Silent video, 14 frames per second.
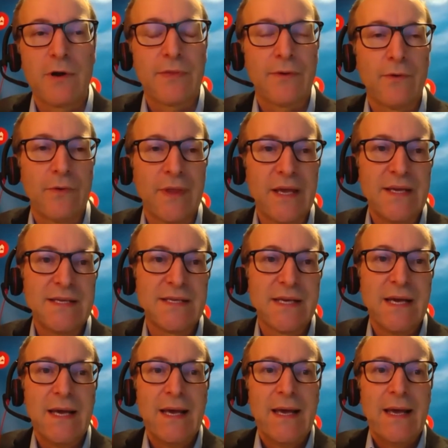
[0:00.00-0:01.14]
through these,
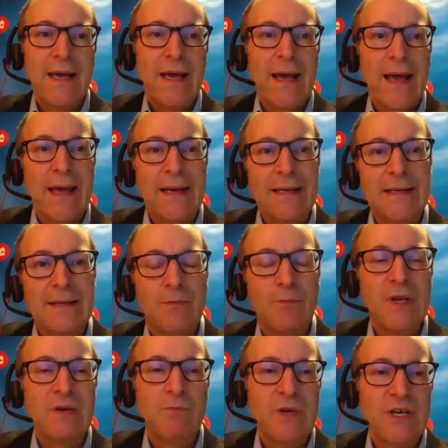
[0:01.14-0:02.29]
and
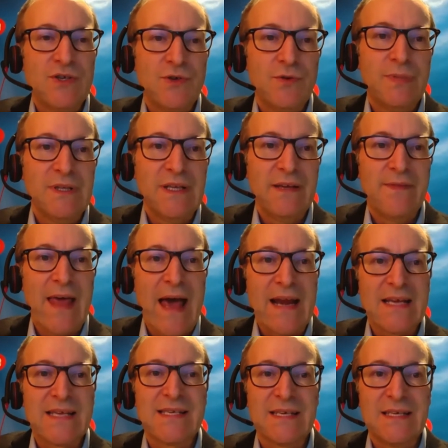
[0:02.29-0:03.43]
we do believe that
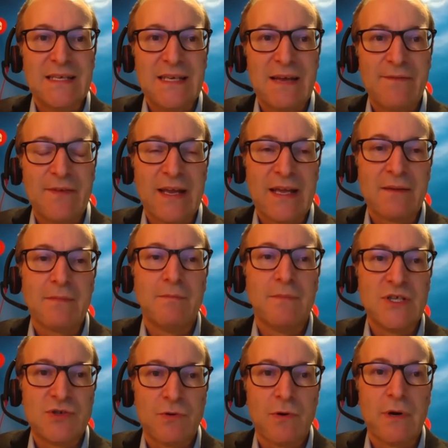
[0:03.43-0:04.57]
a significant
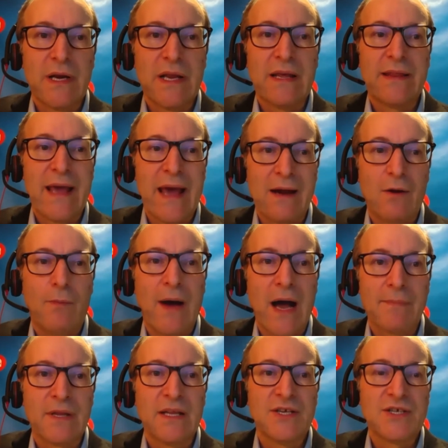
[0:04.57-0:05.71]
majority of the adult
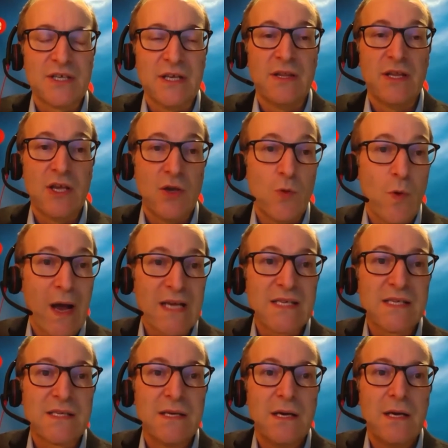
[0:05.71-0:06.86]
population in the
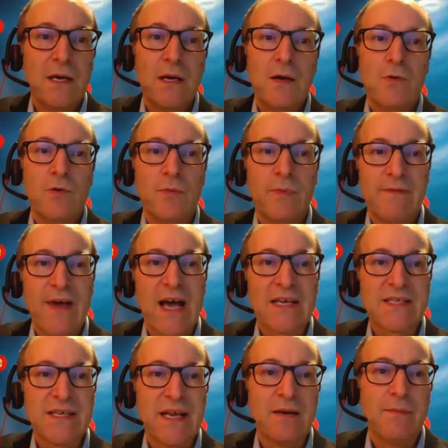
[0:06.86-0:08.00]
U.S. will be
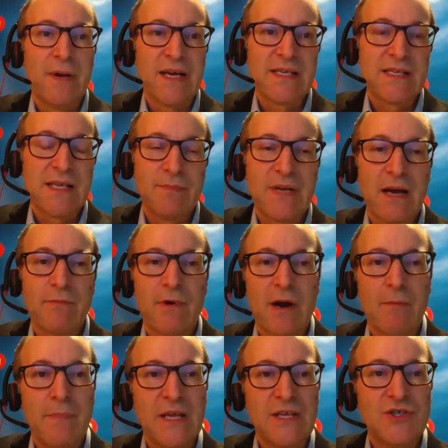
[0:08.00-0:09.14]
vaccinated by sometime
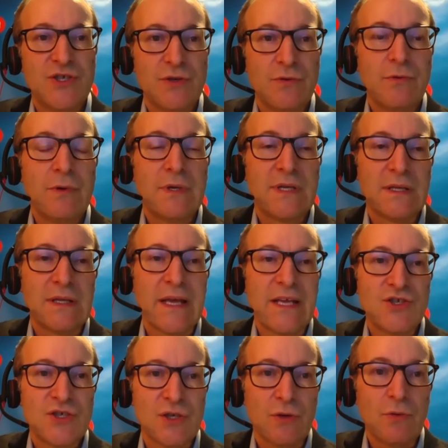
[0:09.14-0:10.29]
around mid-June to
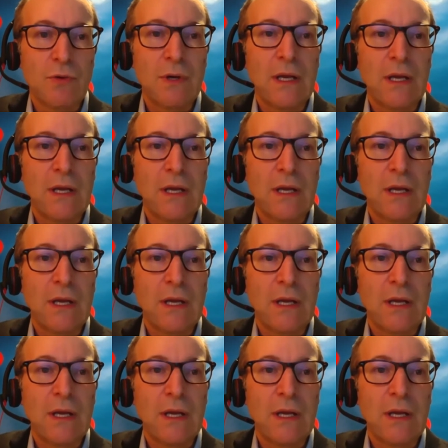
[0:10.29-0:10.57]
late June.